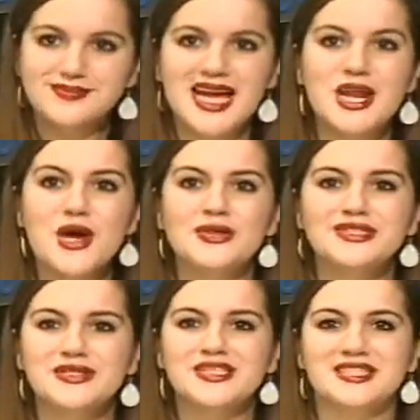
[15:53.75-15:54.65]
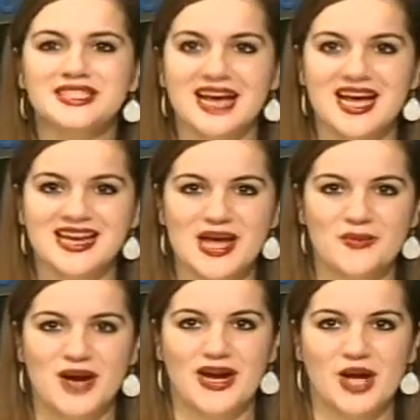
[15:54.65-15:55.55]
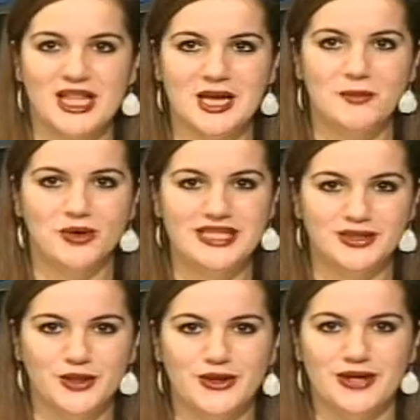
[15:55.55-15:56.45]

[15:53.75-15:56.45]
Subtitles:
And I always do this a lot. I call it a moñito,